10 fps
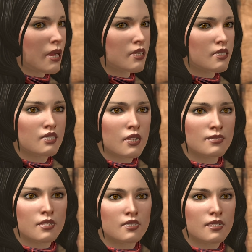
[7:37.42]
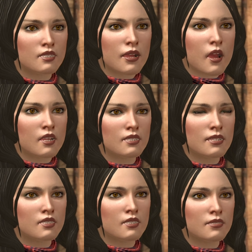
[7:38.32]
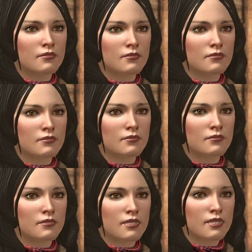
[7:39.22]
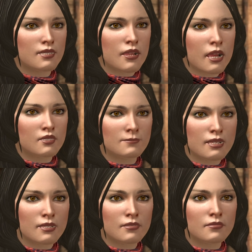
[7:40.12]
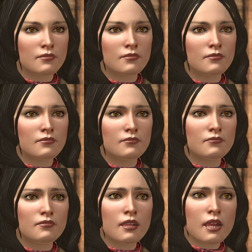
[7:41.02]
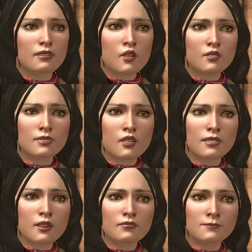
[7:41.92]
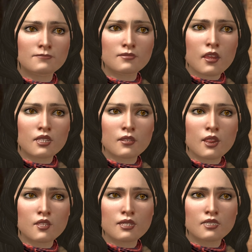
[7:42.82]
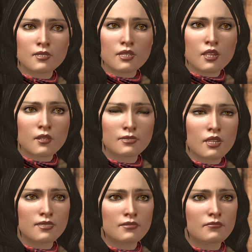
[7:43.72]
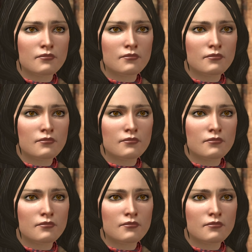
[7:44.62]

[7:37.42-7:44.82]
As just as his cause is, it scares me. I don't want to give the Templars another reason to hunt us.